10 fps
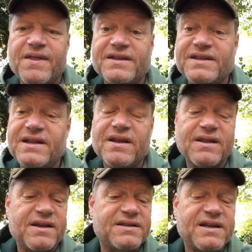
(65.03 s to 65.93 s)
This
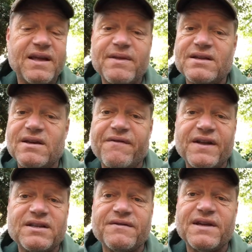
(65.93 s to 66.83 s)

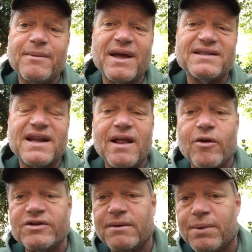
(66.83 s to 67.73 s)
defensive team has not
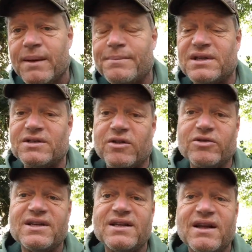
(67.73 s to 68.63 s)
lost a blip since
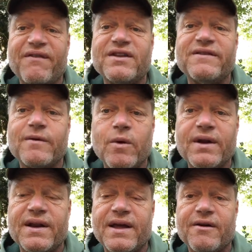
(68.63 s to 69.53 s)
losing a defensive
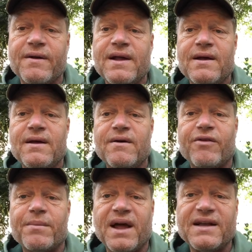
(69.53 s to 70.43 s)
coordinator
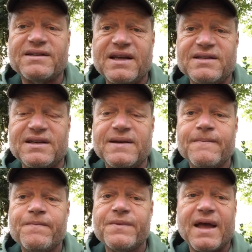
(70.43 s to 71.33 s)
from last season
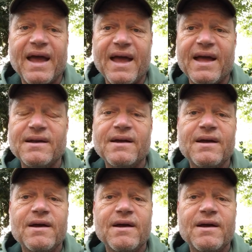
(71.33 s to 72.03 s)
and,